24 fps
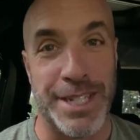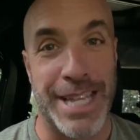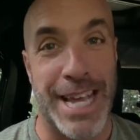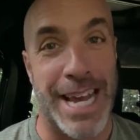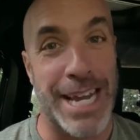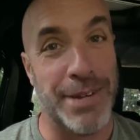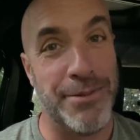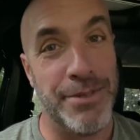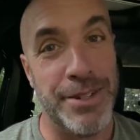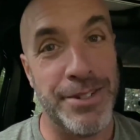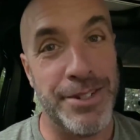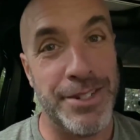
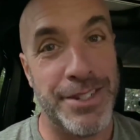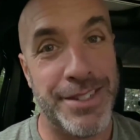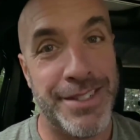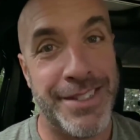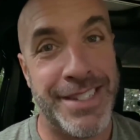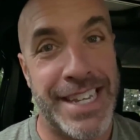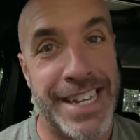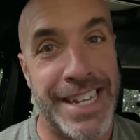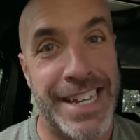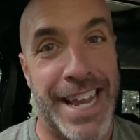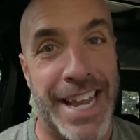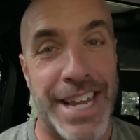Like we were just
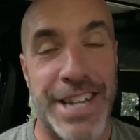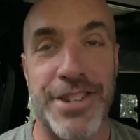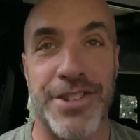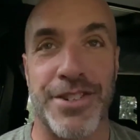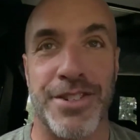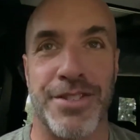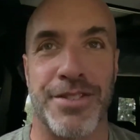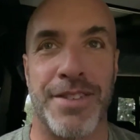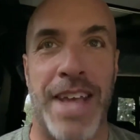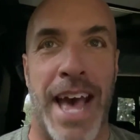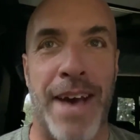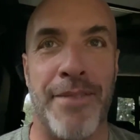
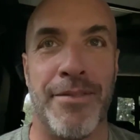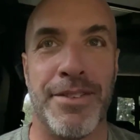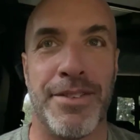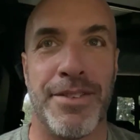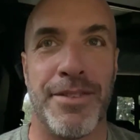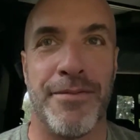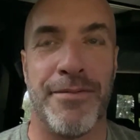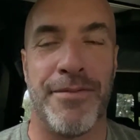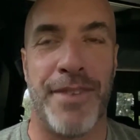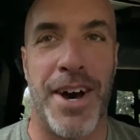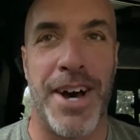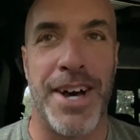teenagers having
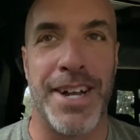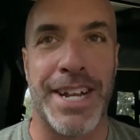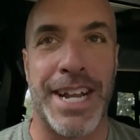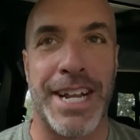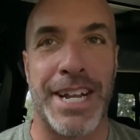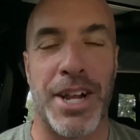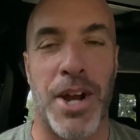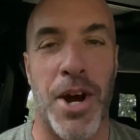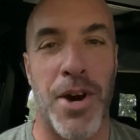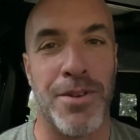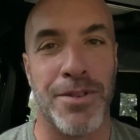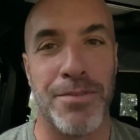some fun
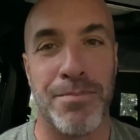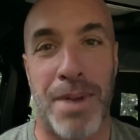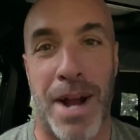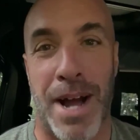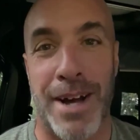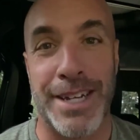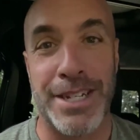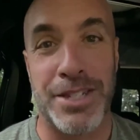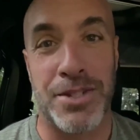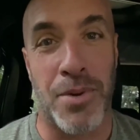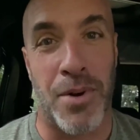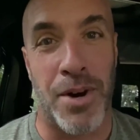and going
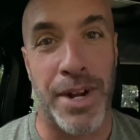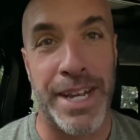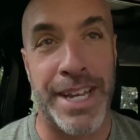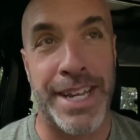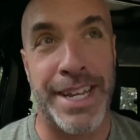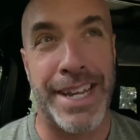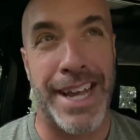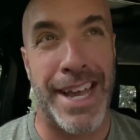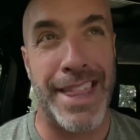probably 20.